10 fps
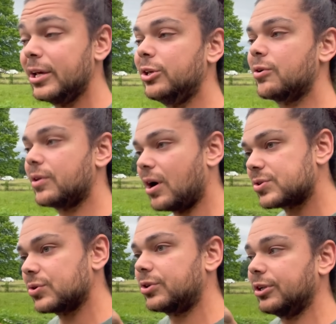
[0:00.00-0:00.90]
You can
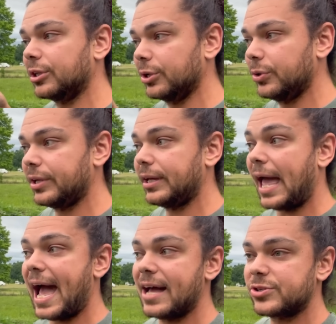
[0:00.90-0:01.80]
also dilute it
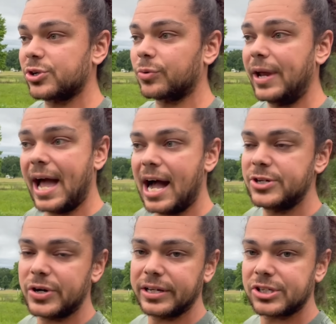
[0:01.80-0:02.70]
as you're
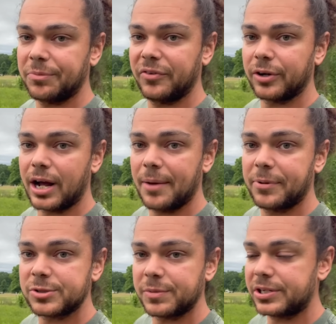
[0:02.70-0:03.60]
rehydrating some of your
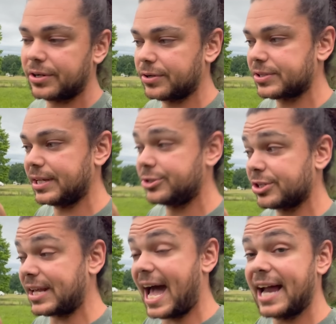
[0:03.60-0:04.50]
compost materials and
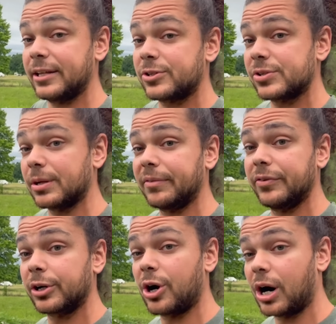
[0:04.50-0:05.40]
just add it to some of
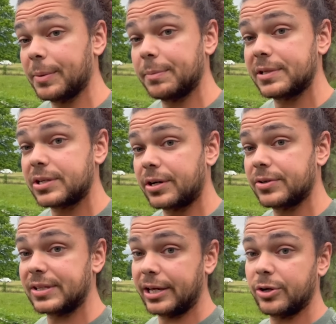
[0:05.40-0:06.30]
your carbon
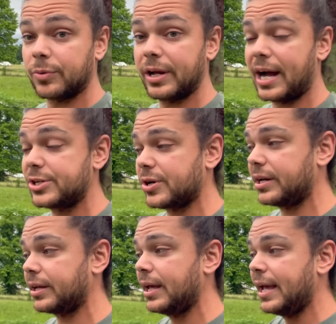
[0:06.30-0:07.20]
materials that you're
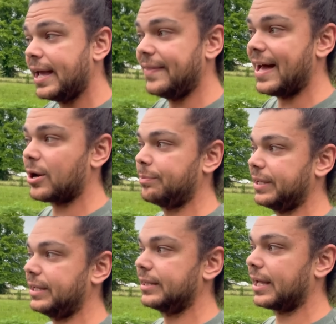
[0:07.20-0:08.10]
rehydrating, and that'll
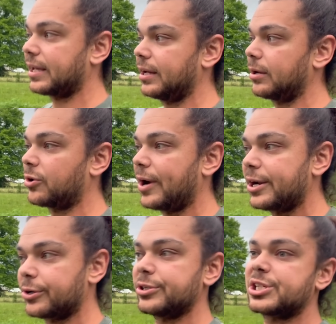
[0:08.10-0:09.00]
be like a
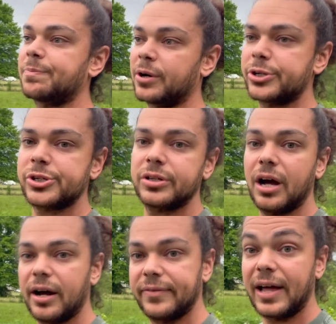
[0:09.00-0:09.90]
greater dispersion
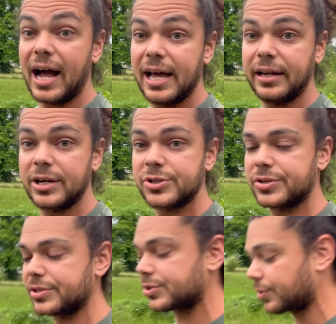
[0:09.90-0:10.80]
of the high
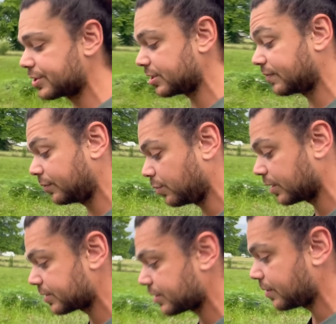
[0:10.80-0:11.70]
nitrogen source if you
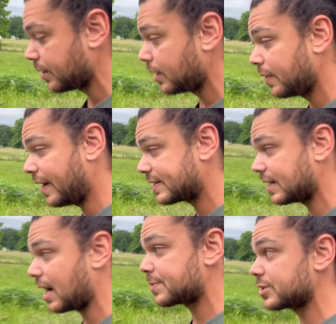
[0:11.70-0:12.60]
wanted to. That's
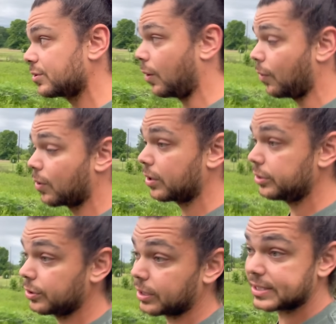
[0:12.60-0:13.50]
an option. Or
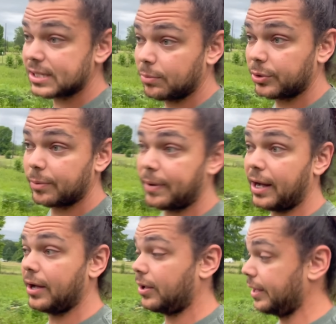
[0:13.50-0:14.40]
you can assemble your
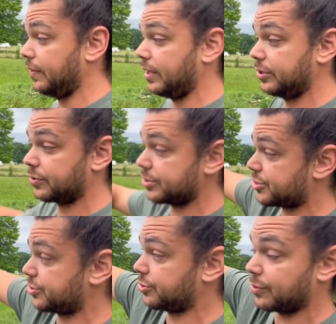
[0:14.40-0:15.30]
pile and then
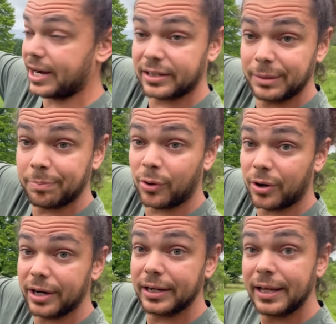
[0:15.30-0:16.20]
directly
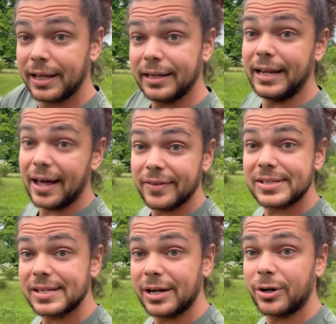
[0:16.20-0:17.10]
pour it down the
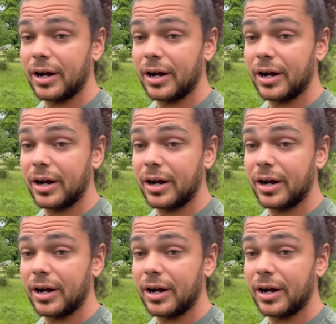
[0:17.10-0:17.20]
center